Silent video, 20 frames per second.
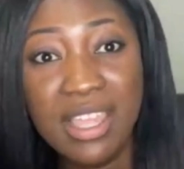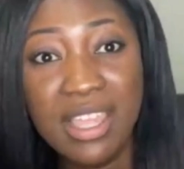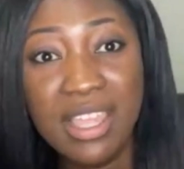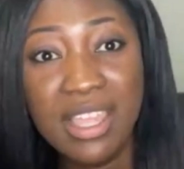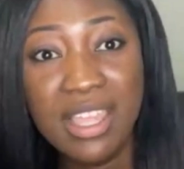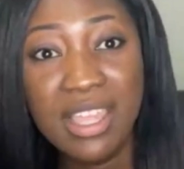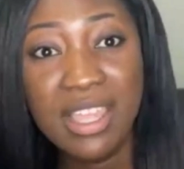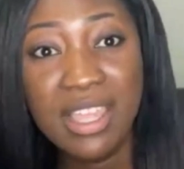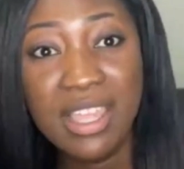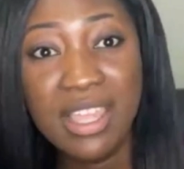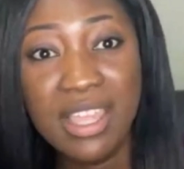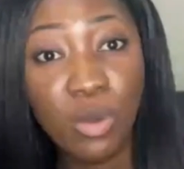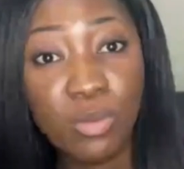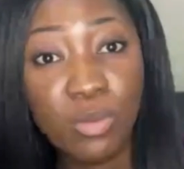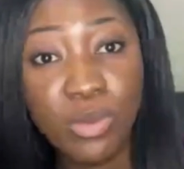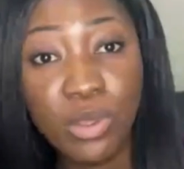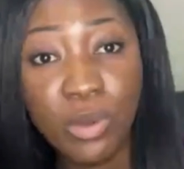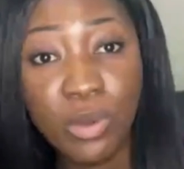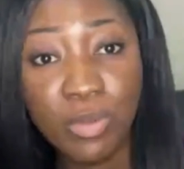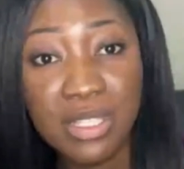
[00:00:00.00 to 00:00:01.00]
that can
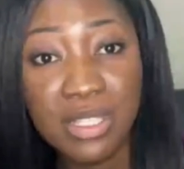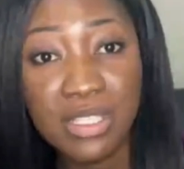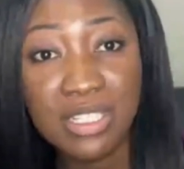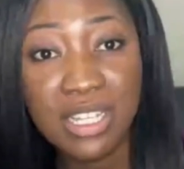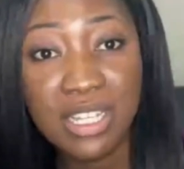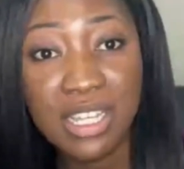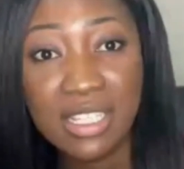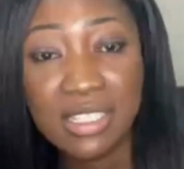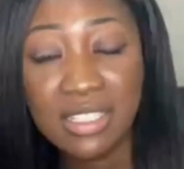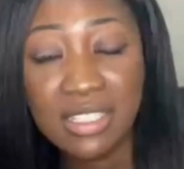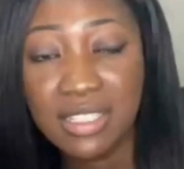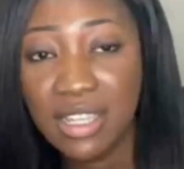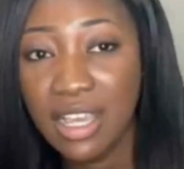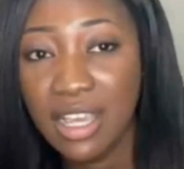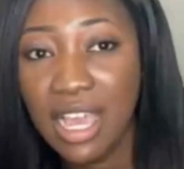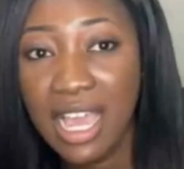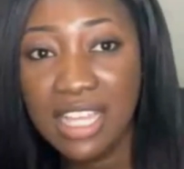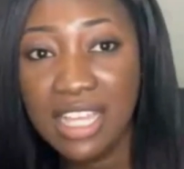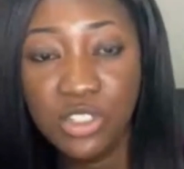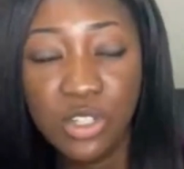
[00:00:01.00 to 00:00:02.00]
help your business
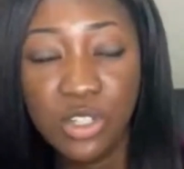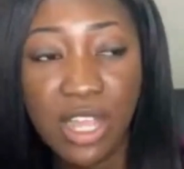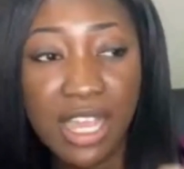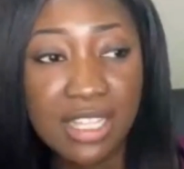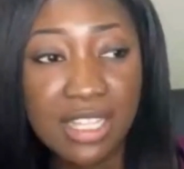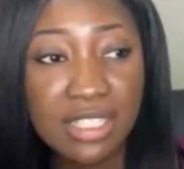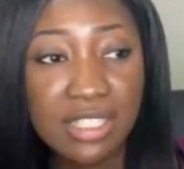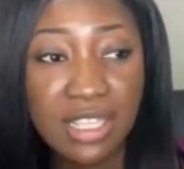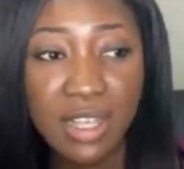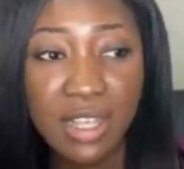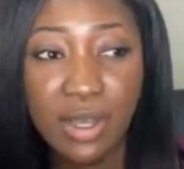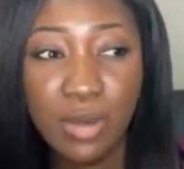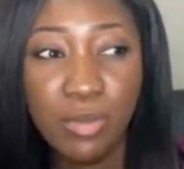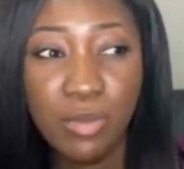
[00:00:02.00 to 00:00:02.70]
attract